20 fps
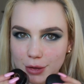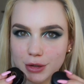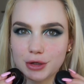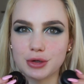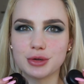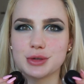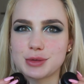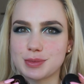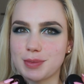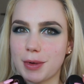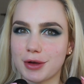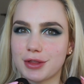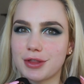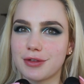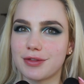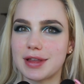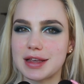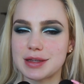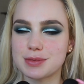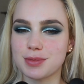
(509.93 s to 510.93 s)
use both
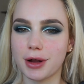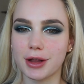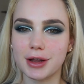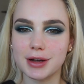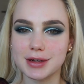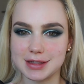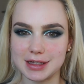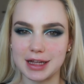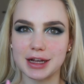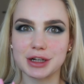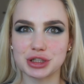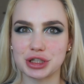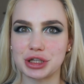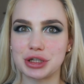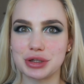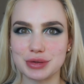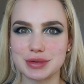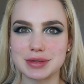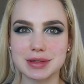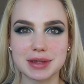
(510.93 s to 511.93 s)
of these products and actually
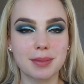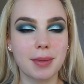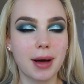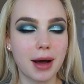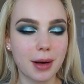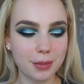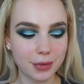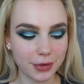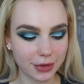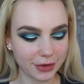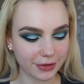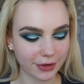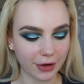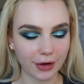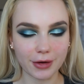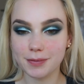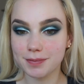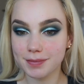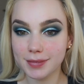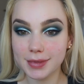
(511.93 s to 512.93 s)
use them up.
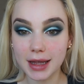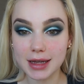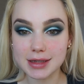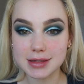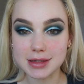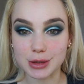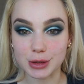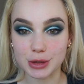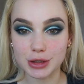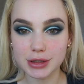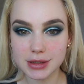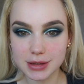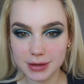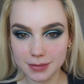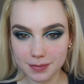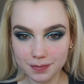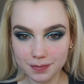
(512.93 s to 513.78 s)
So that's good.